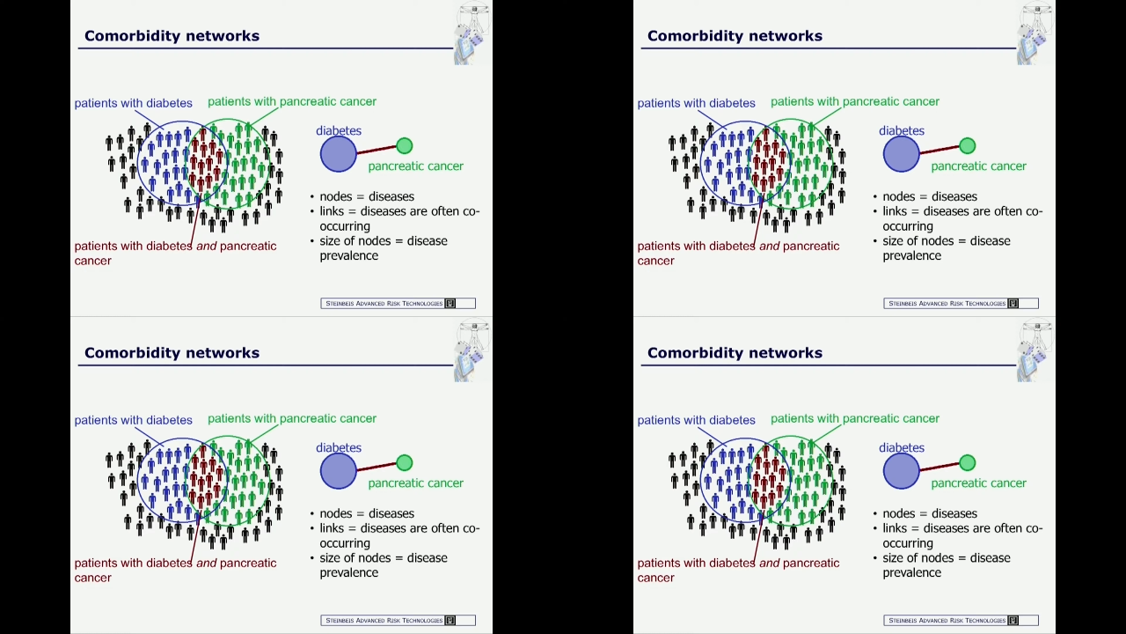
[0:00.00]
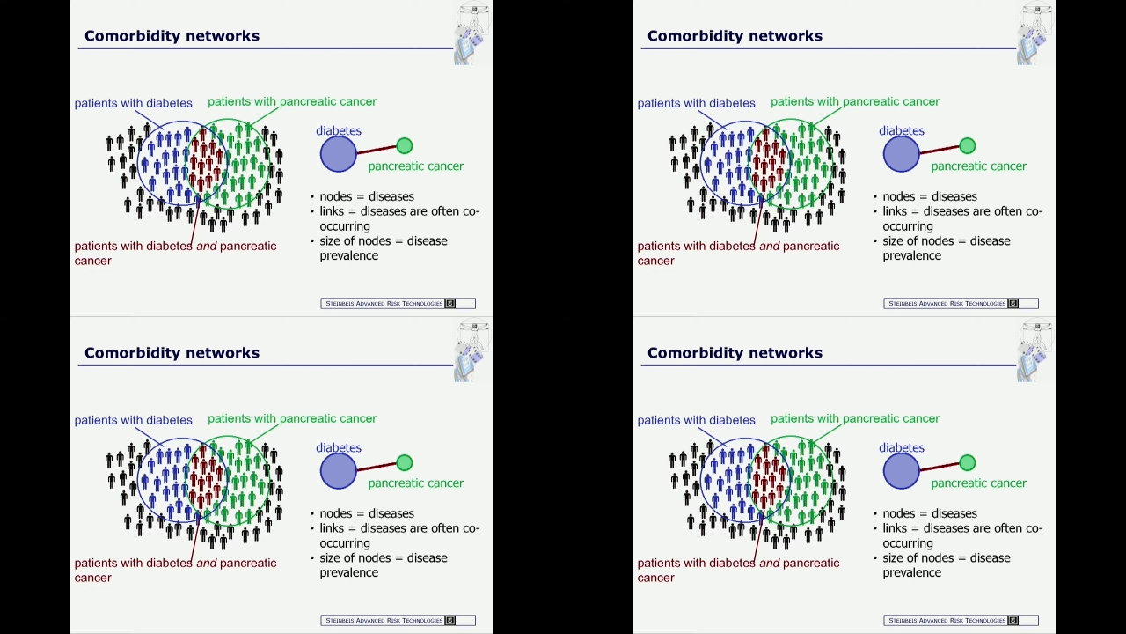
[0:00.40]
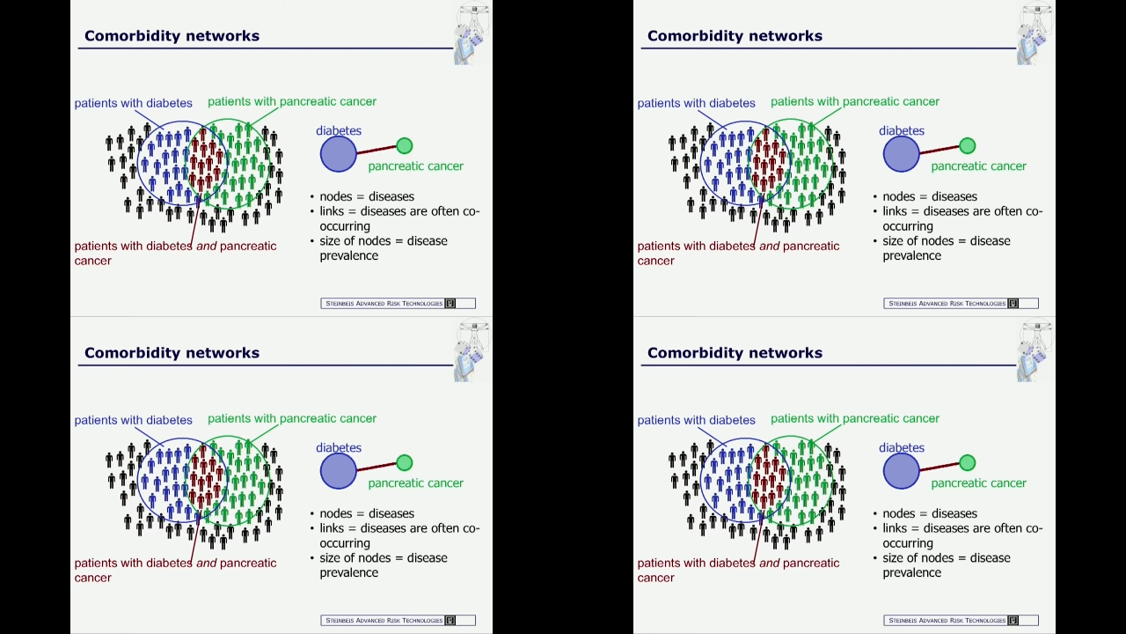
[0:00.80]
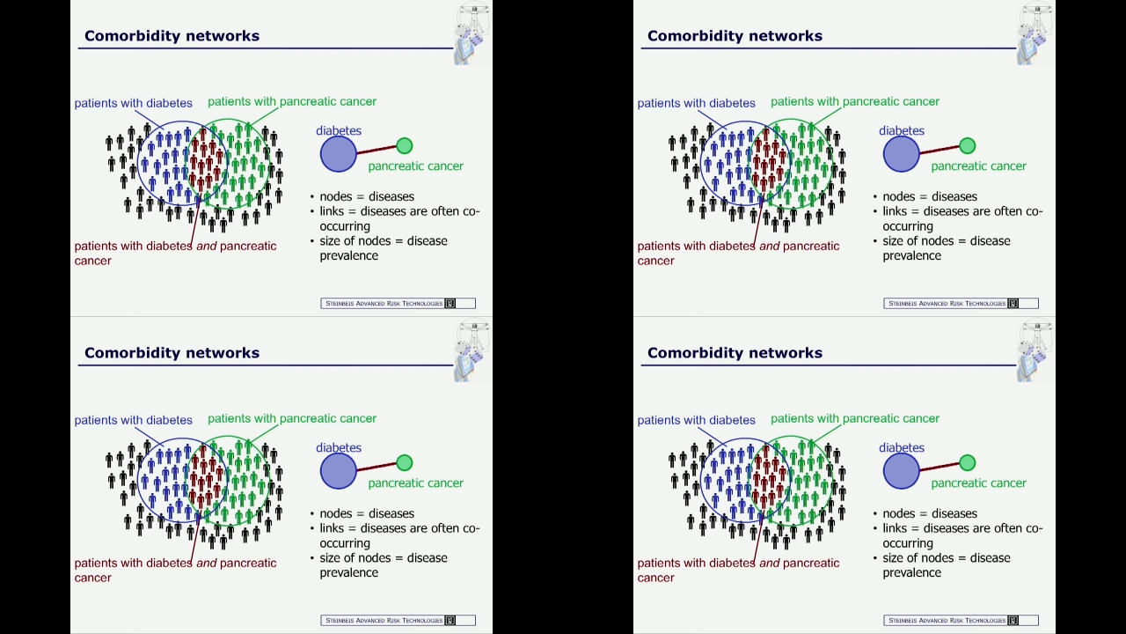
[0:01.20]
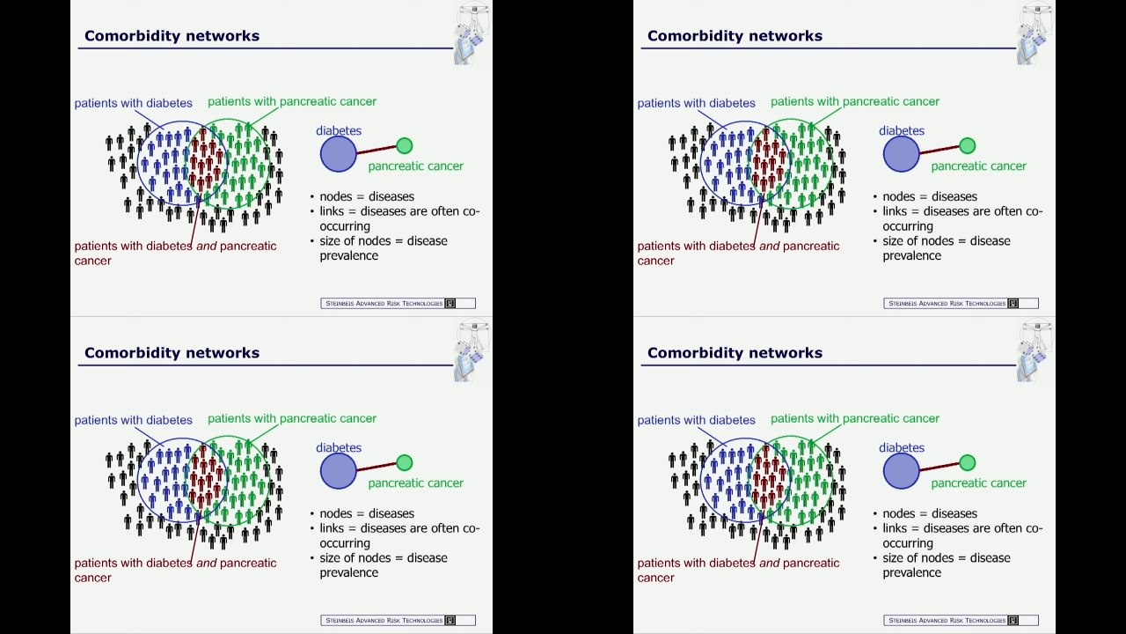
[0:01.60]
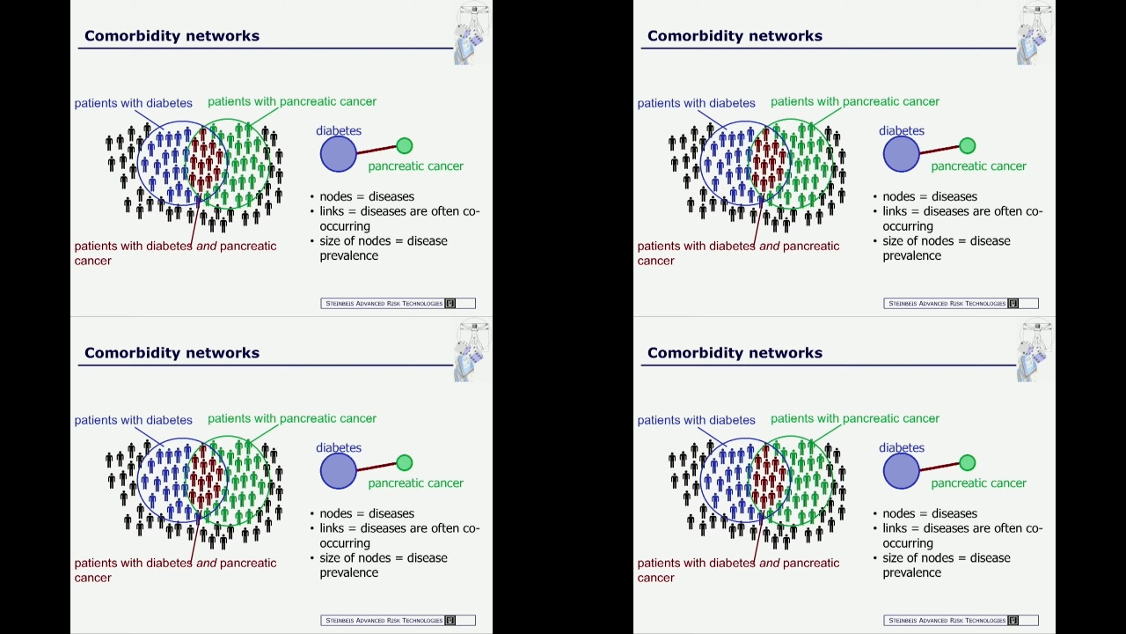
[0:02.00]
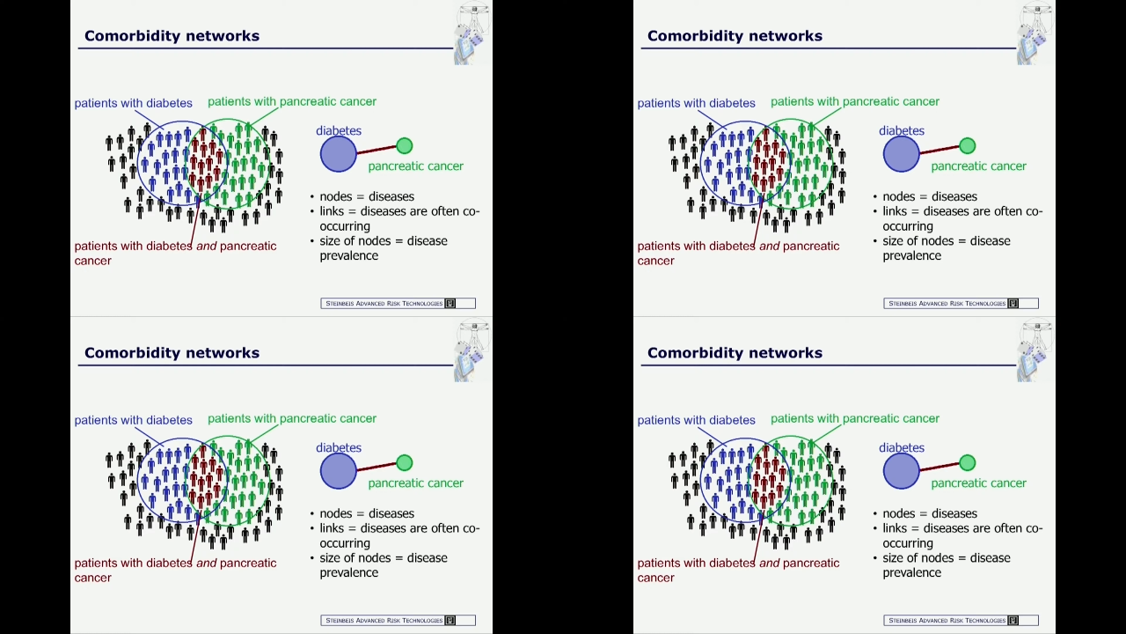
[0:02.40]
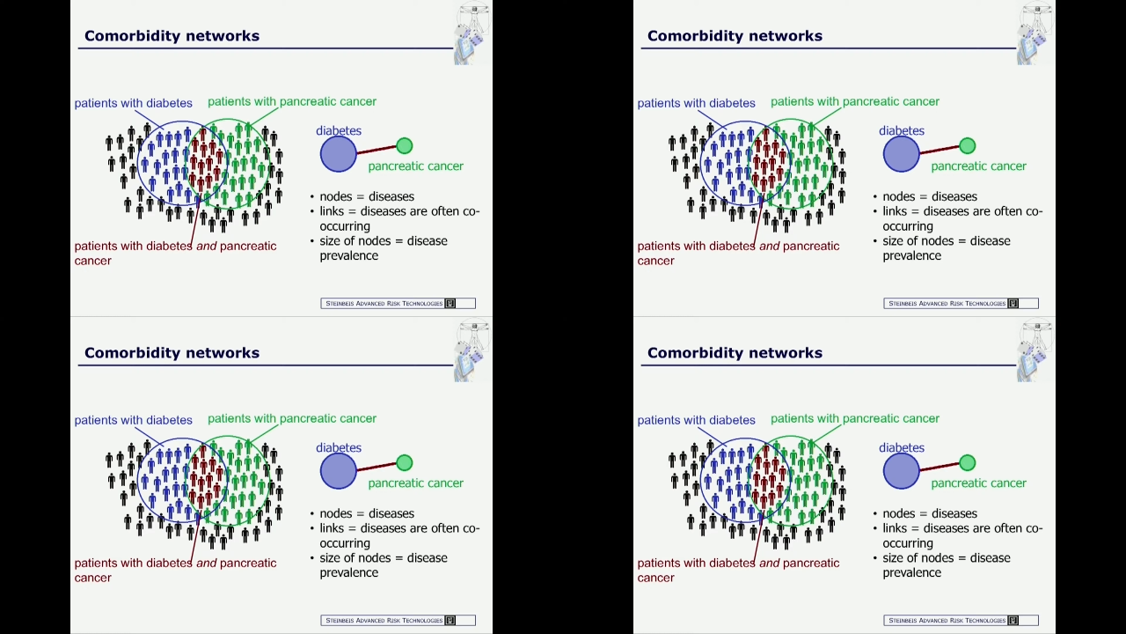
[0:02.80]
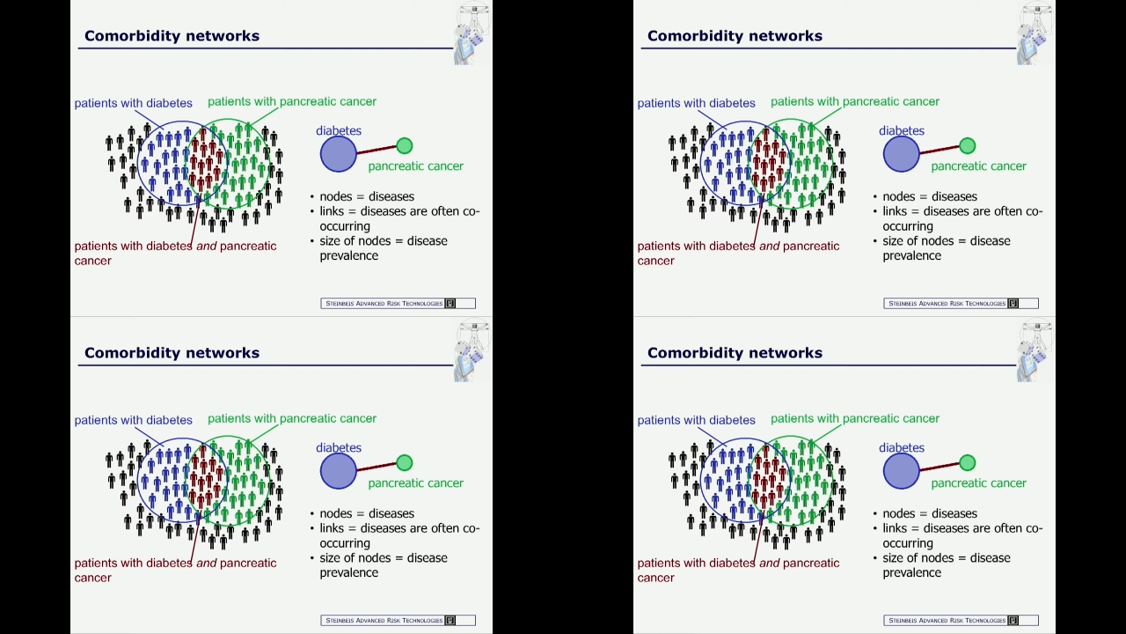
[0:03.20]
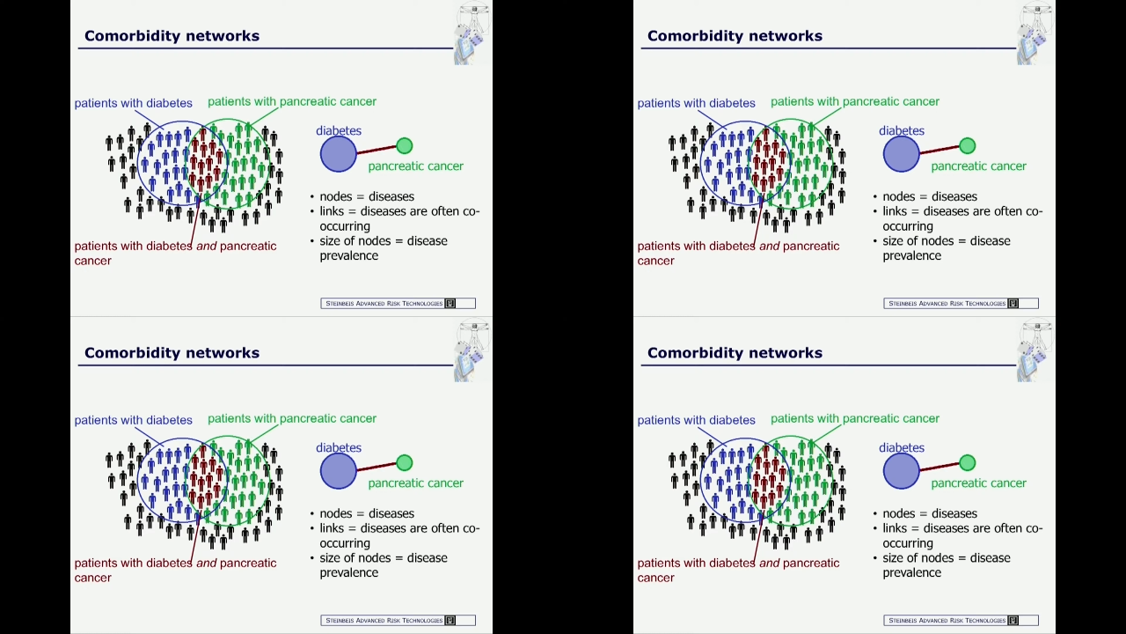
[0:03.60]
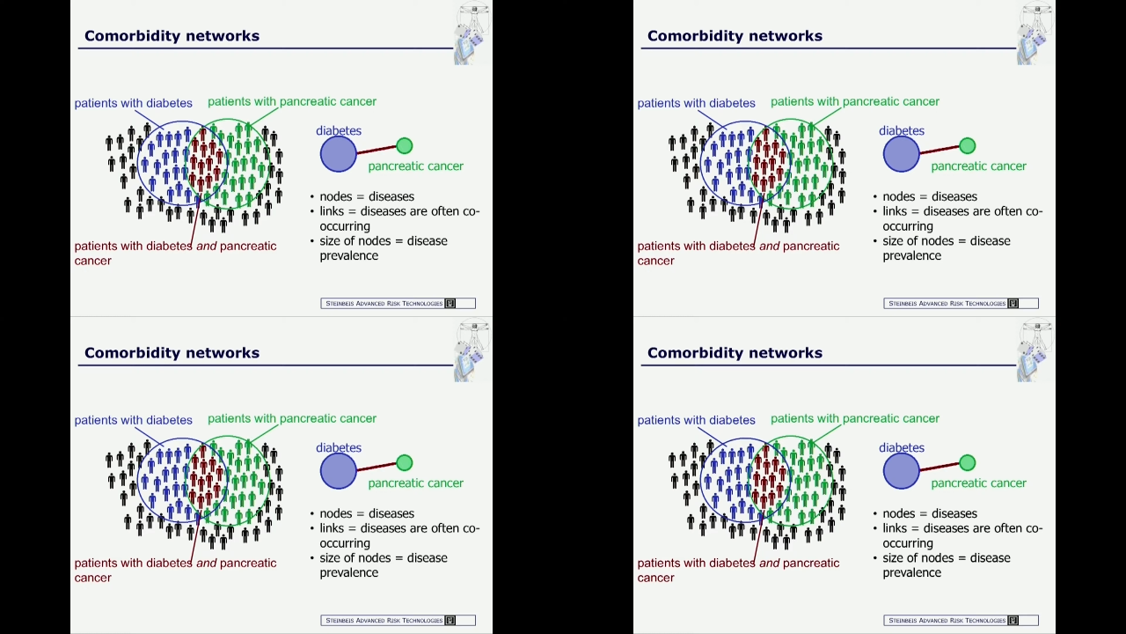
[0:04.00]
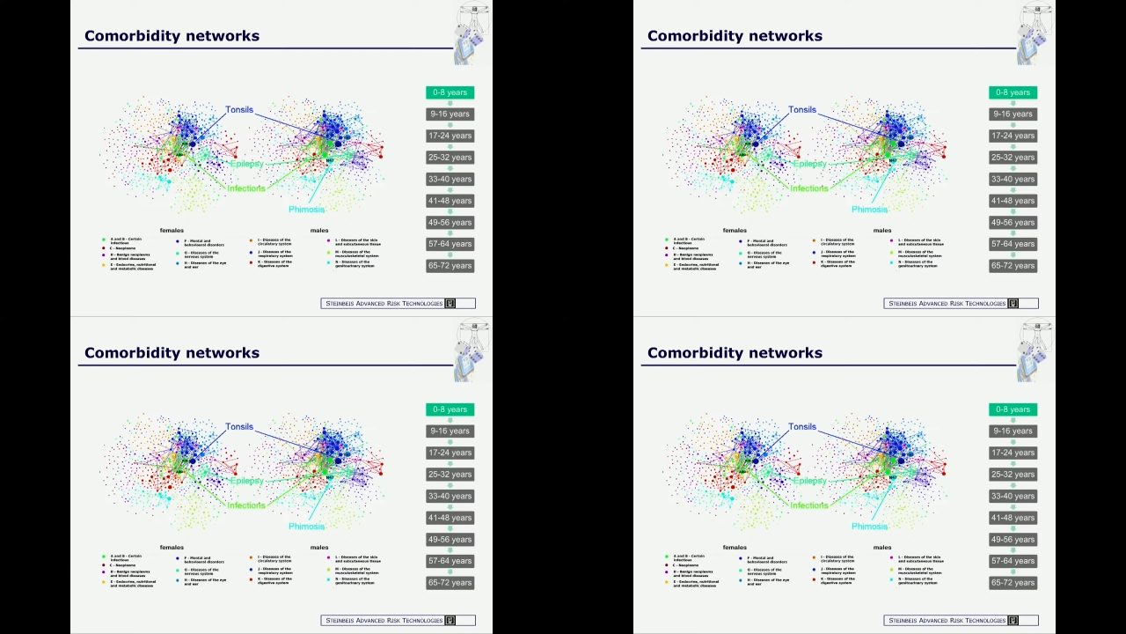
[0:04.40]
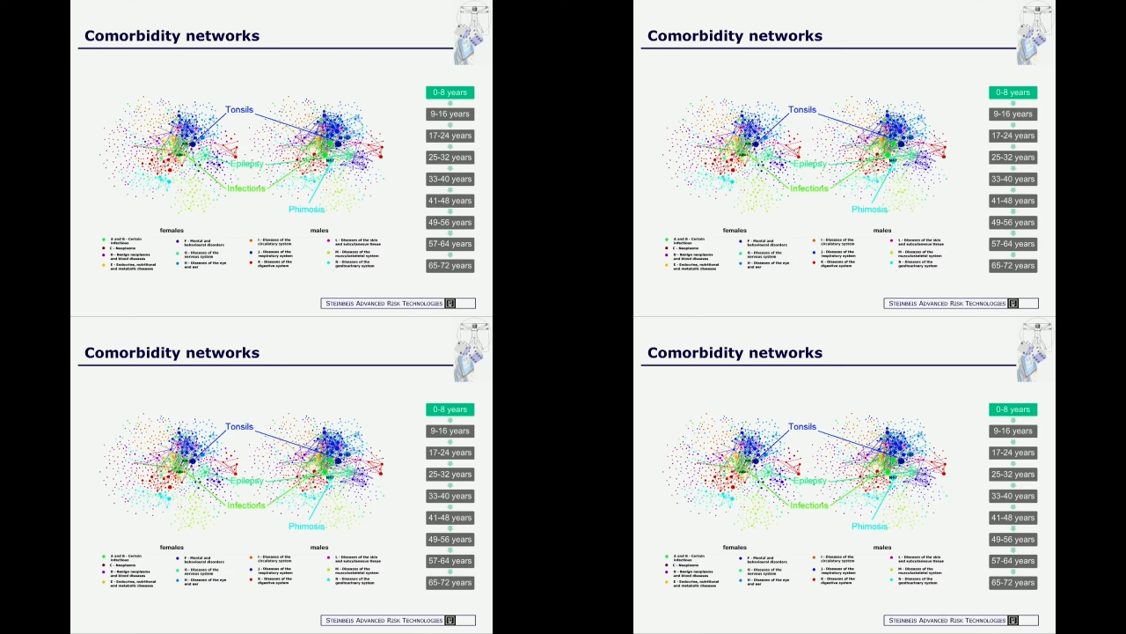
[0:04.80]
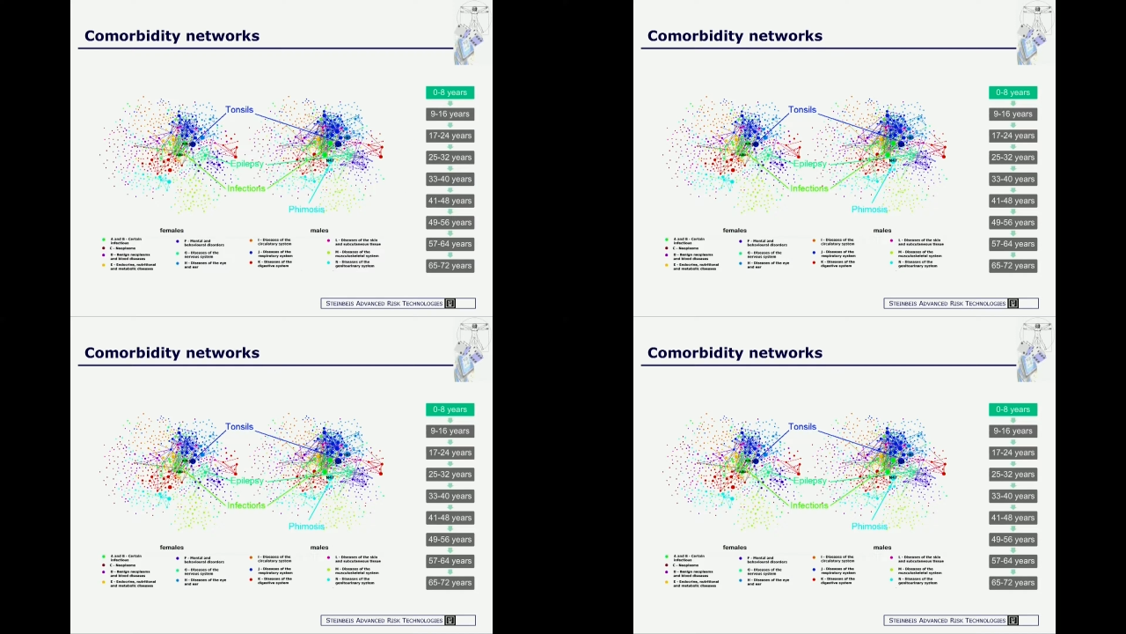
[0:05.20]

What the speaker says: (no speaker visible)